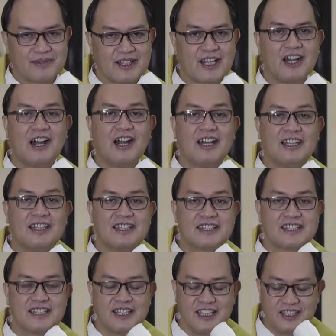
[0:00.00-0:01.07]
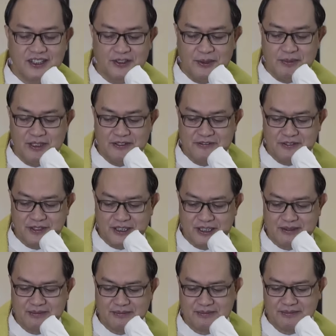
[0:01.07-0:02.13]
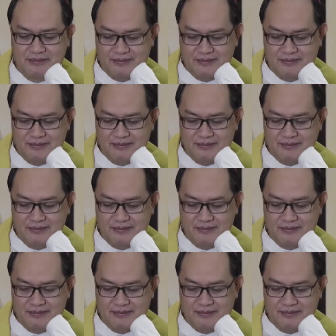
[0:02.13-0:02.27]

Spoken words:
Gods in human form.